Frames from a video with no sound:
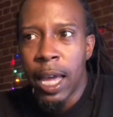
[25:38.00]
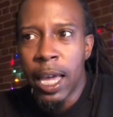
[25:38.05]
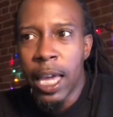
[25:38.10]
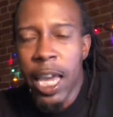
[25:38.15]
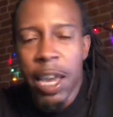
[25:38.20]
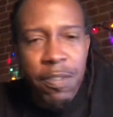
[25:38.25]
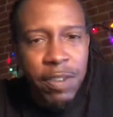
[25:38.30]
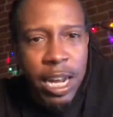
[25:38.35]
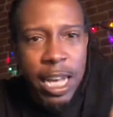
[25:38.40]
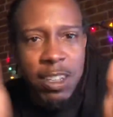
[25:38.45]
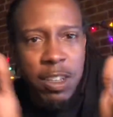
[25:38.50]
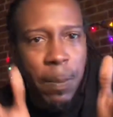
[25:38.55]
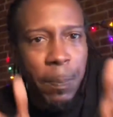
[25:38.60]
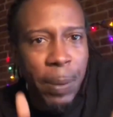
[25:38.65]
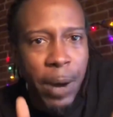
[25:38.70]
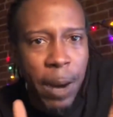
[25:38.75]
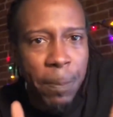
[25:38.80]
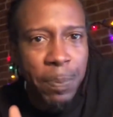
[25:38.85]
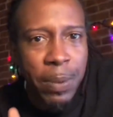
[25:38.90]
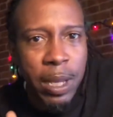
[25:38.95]
even as a
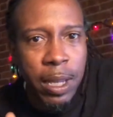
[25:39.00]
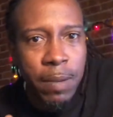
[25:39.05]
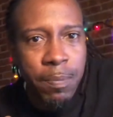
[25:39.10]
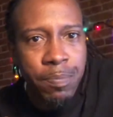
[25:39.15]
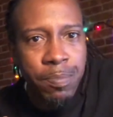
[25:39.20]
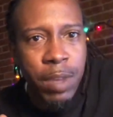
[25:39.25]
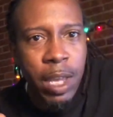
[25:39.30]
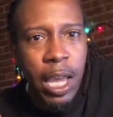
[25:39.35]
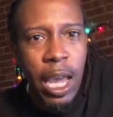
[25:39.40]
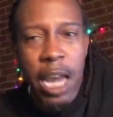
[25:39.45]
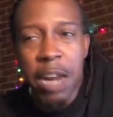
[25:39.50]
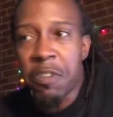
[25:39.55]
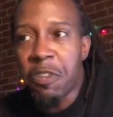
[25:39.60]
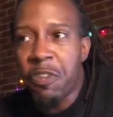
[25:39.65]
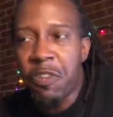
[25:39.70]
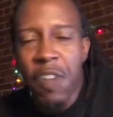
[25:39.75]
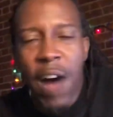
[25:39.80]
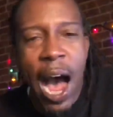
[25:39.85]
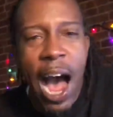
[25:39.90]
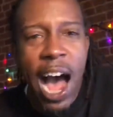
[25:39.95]
puppy, in
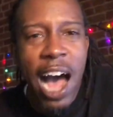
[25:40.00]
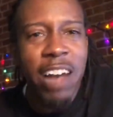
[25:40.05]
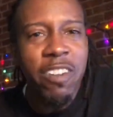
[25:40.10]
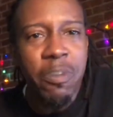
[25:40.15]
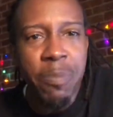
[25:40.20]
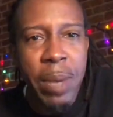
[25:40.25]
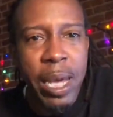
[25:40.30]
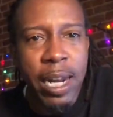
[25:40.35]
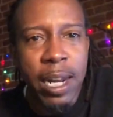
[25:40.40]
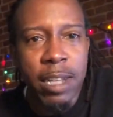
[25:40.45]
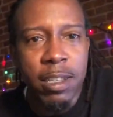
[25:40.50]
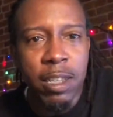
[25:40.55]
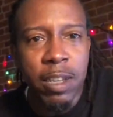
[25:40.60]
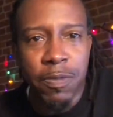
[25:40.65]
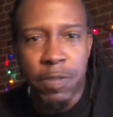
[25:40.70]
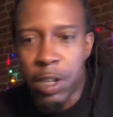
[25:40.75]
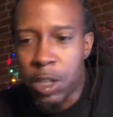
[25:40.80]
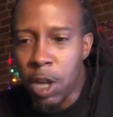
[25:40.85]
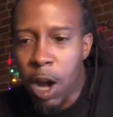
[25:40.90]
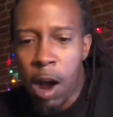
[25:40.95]
5 minutes,
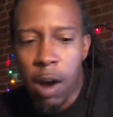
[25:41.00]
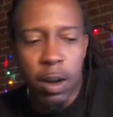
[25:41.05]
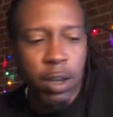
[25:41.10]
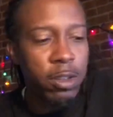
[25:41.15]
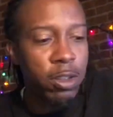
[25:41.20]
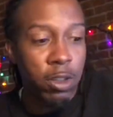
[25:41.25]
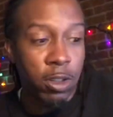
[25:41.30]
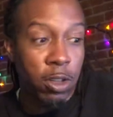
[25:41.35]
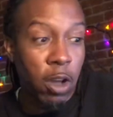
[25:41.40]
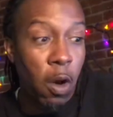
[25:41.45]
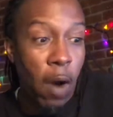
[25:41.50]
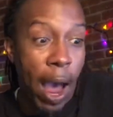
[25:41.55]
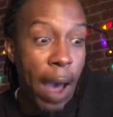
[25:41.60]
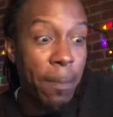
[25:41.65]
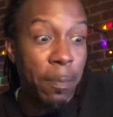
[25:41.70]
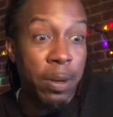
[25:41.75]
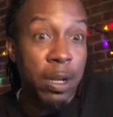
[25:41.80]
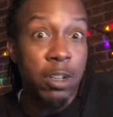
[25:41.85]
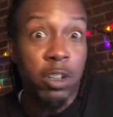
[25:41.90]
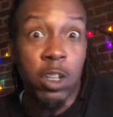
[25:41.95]
if the dog is so
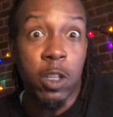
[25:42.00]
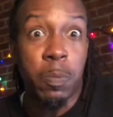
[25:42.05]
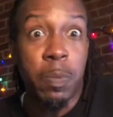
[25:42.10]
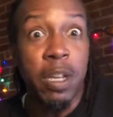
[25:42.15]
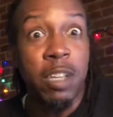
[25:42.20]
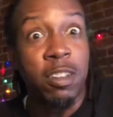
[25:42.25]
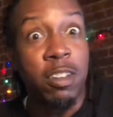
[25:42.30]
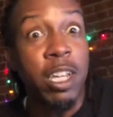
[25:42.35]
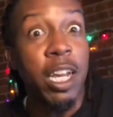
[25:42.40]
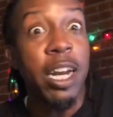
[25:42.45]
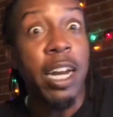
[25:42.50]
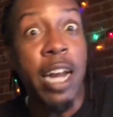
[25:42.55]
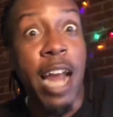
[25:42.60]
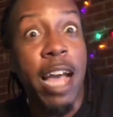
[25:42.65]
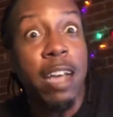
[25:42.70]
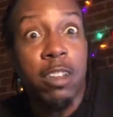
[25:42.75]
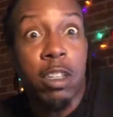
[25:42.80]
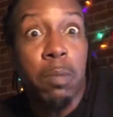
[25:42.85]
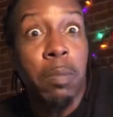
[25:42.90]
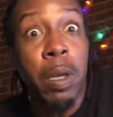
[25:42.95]
happen to just be sitting
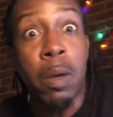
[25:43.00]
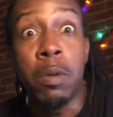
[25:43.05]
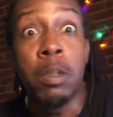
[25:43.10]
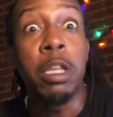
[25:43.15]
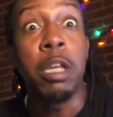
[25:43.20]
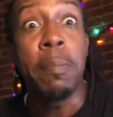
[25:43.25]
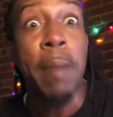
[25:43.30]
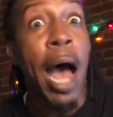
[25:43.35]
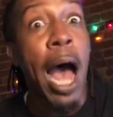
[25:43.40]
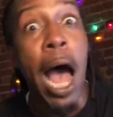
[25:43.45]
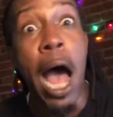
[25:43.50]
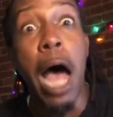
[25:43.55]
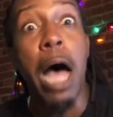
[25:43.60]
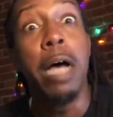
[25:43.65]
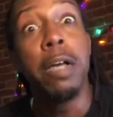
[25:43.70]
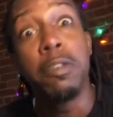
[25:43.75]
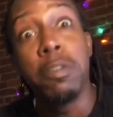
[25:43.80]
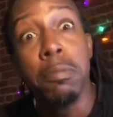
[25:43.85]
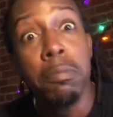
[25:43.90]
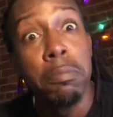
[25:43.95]
next to me with them
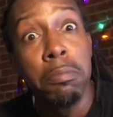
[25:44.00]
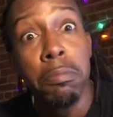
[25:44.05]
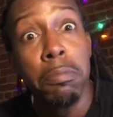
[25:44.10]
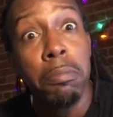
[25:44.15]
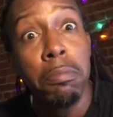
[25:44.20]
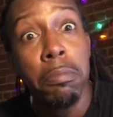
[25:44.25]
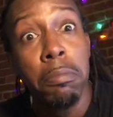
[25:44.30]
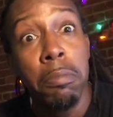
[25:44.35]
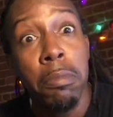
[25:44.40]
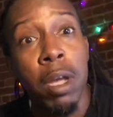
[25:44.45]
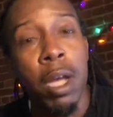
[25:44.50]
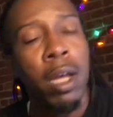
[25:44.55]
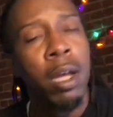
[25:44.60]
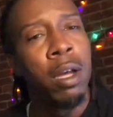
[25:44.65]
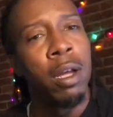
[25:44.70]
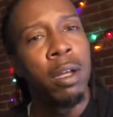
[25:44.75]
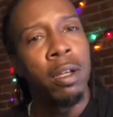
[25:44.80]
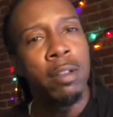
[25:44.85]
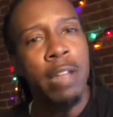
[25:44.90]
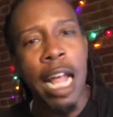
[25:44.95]
eyes,
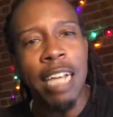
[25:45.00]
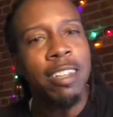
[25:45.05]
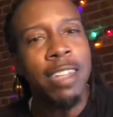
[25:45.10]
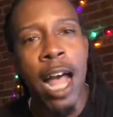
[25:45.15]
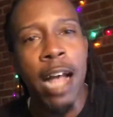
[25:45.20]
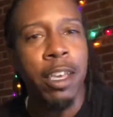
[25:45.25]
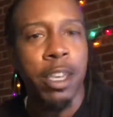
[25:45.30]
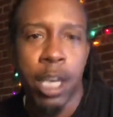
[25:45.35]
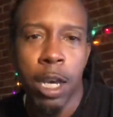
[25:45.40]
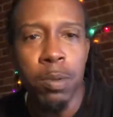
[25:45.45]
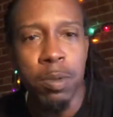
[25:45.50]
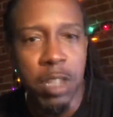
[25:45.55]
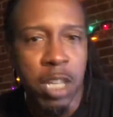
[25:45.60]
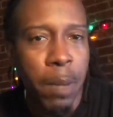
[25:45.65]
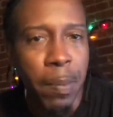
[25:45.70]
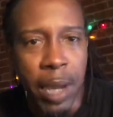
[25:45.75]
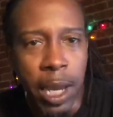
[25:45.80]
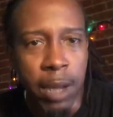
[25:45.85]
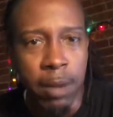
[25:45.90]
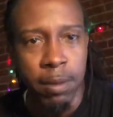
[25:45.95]
that's not cute
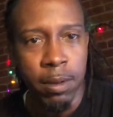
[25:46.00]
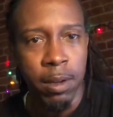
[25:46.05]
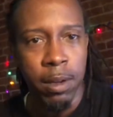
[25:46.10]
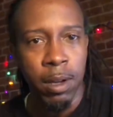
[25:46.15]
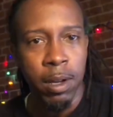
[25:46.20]
to me.